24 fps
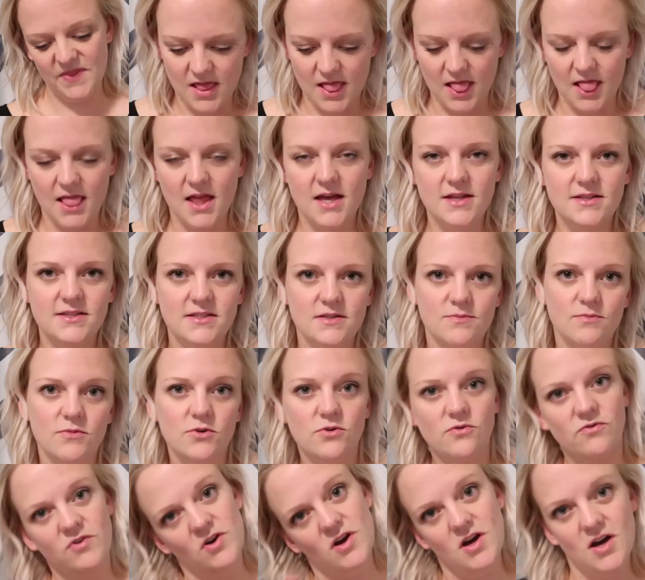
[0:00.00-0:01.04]
Let's
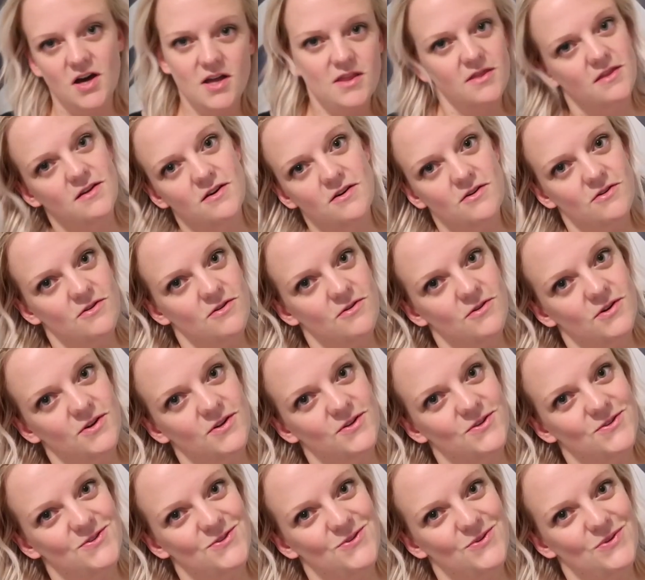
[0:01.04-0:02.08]
move on, though,
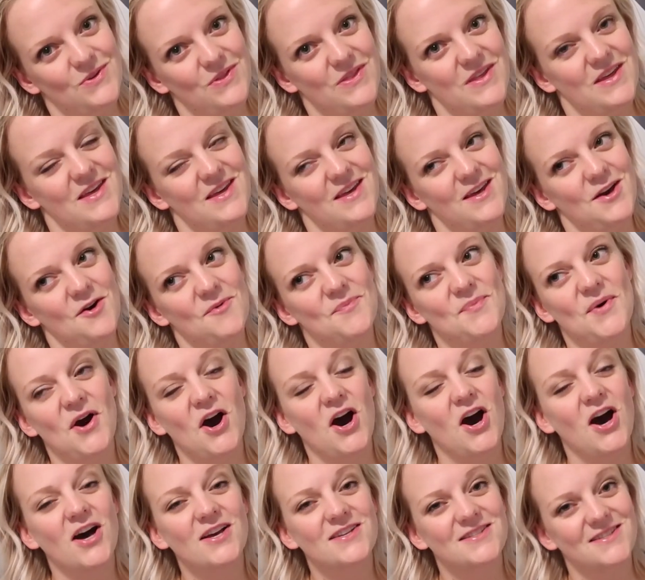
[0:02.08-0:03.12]
to the
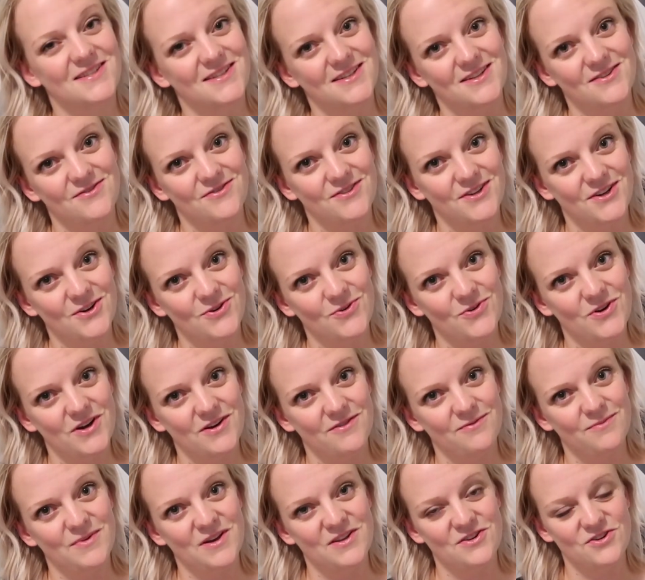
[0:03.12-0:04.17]
positive note
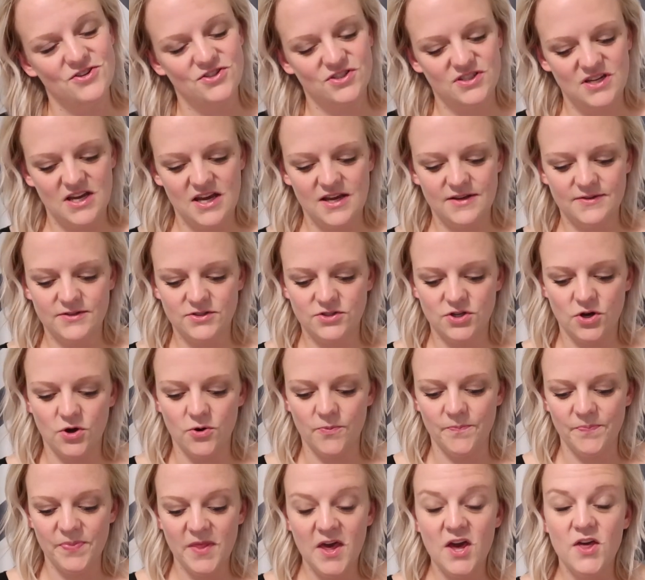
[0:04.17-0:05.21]
of Mother's Day.
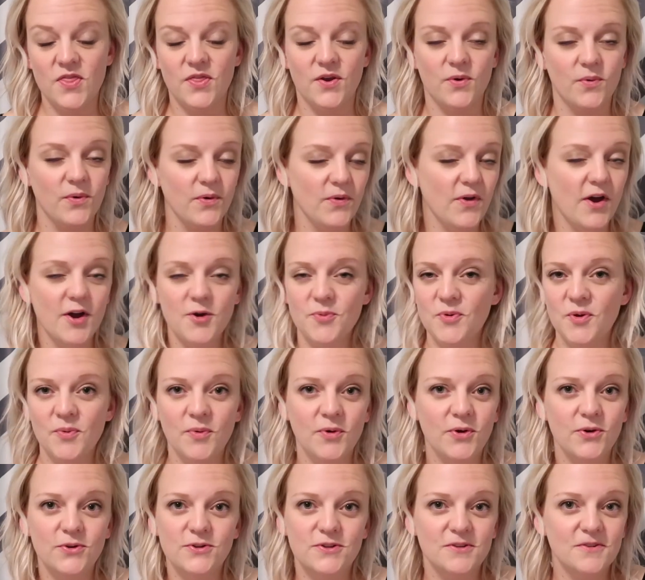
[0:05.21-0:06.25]
So there were a lot of
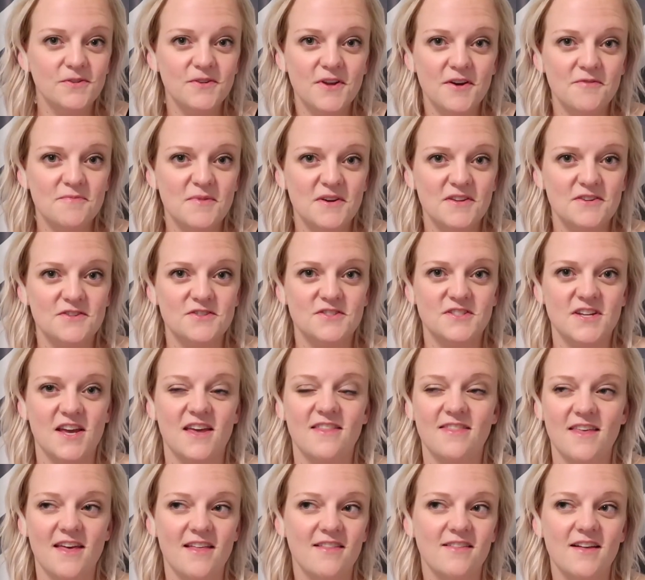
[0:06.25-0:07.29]
people who do love Mother's Day.
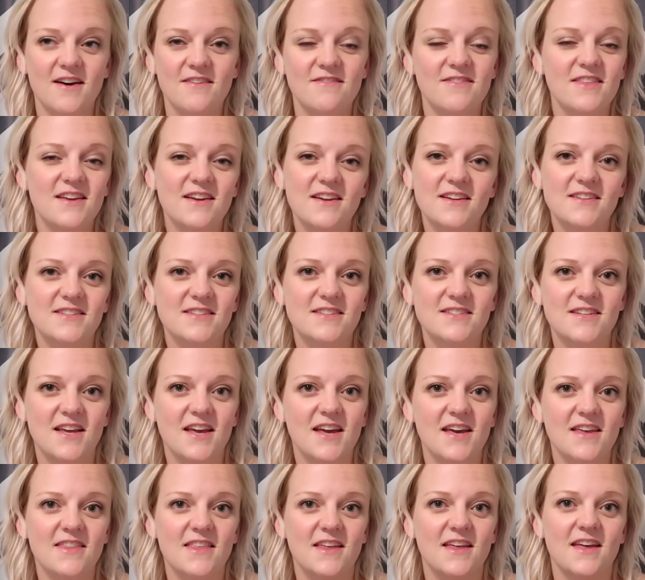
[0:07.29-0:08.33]
They love that it's a
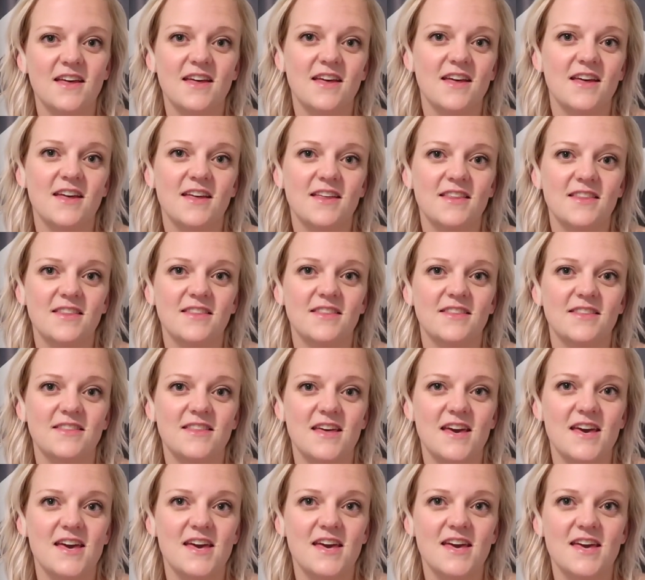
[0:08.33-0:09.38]
day that
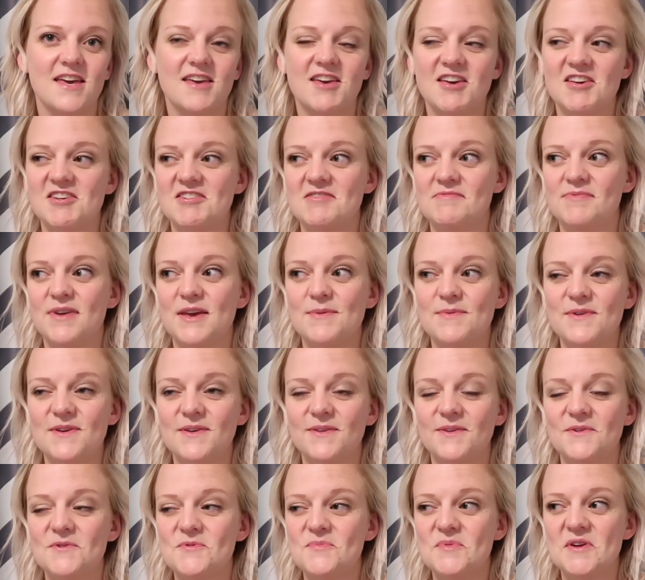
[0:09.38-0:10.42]
they get maybe a
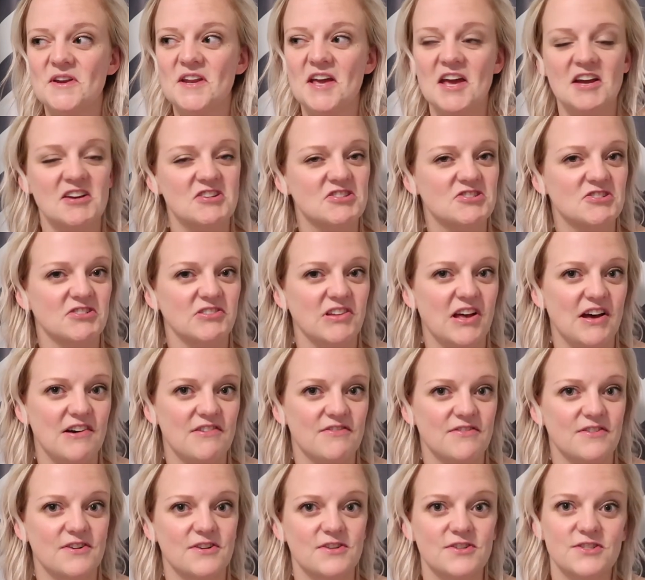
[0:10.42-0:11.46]
little bit of extra
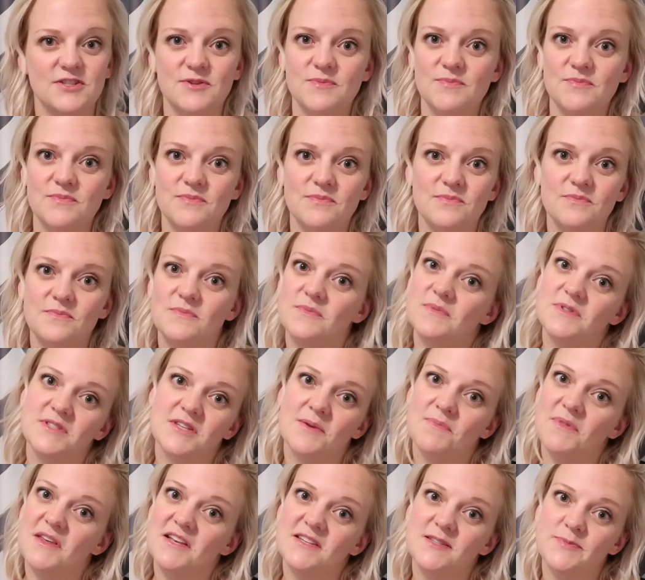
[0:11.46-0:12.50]
love, or
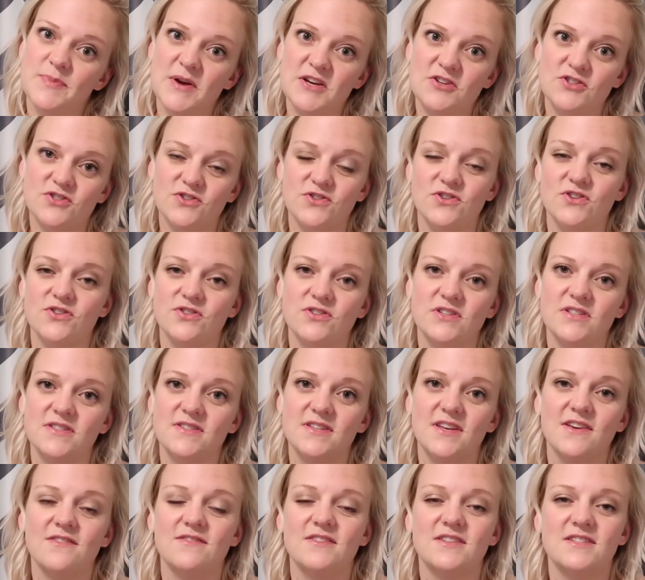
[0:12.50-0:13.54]
something special is
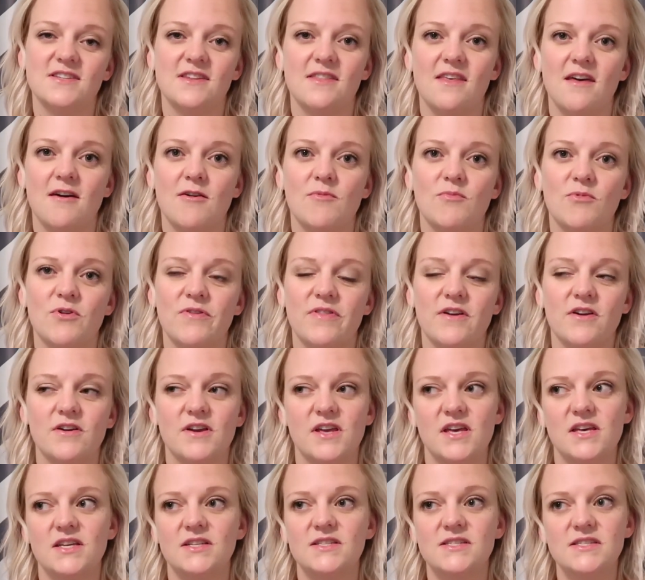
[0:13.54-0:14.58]
given to them, or their
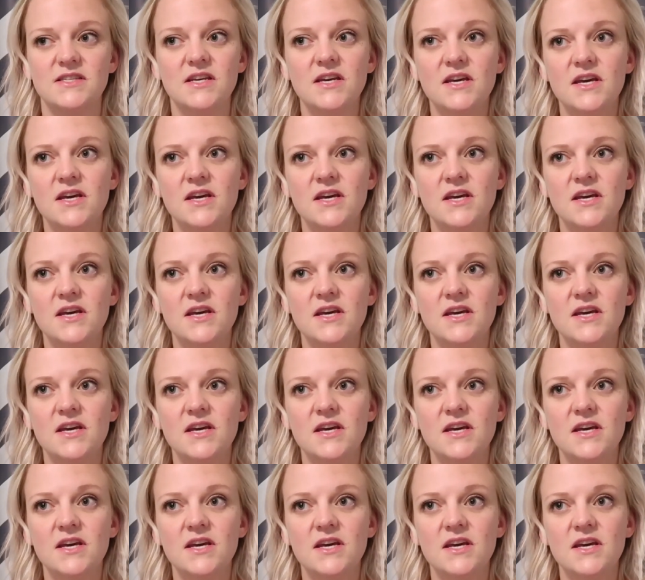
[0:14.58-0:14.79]
kids